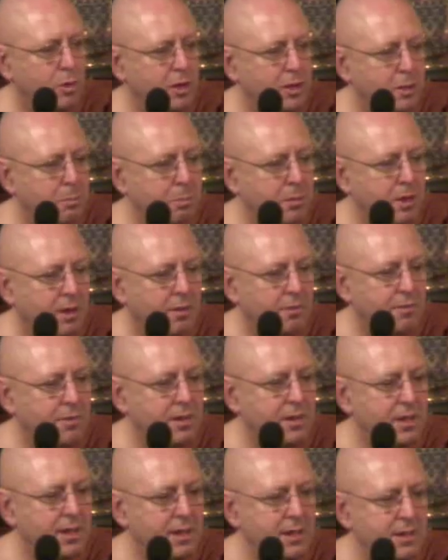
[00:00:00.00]
apart for
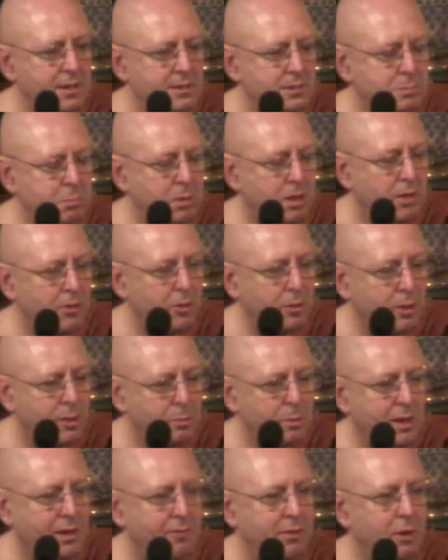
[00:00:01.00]
years, but I thought that
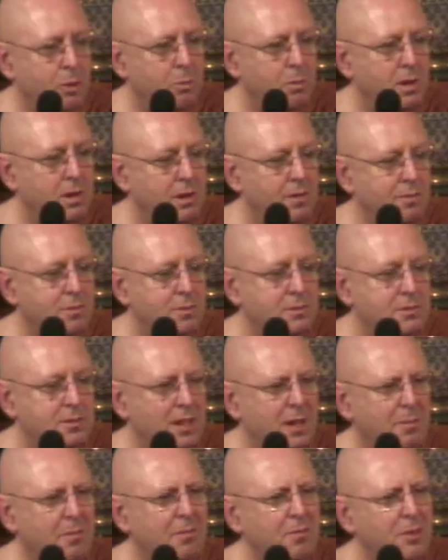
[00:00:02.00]
we're having a wonderful
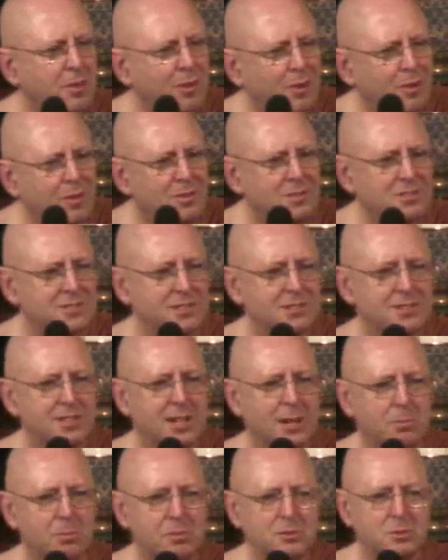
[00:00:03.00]
time." Of course, this
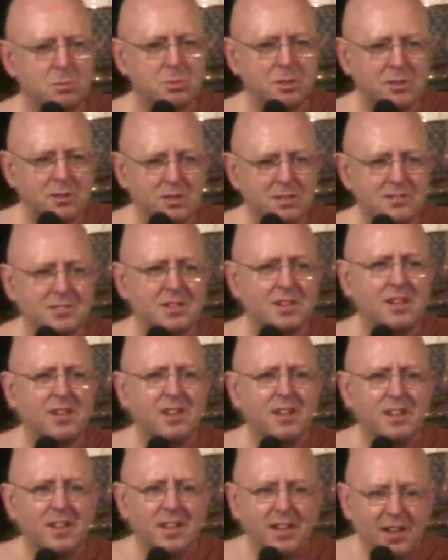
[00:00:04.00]
happens because
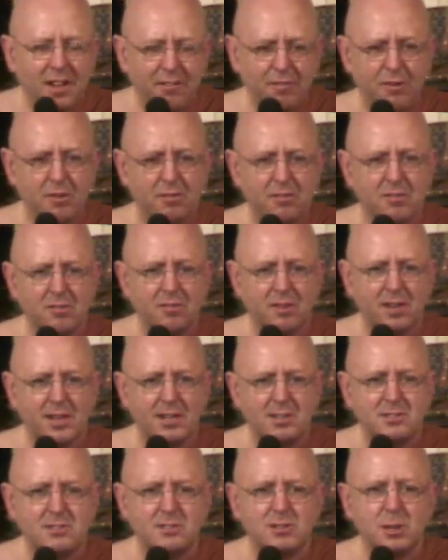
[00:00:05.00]
if you're in a
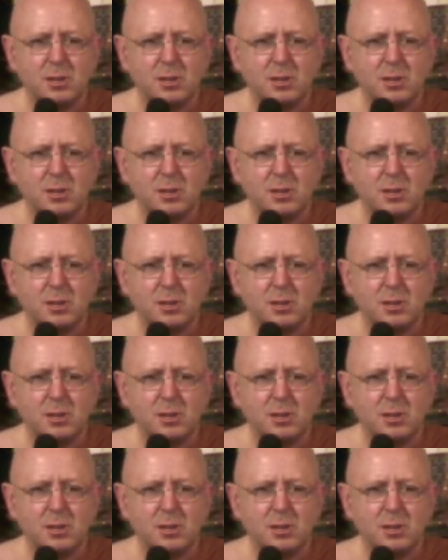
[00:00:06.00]
relationship,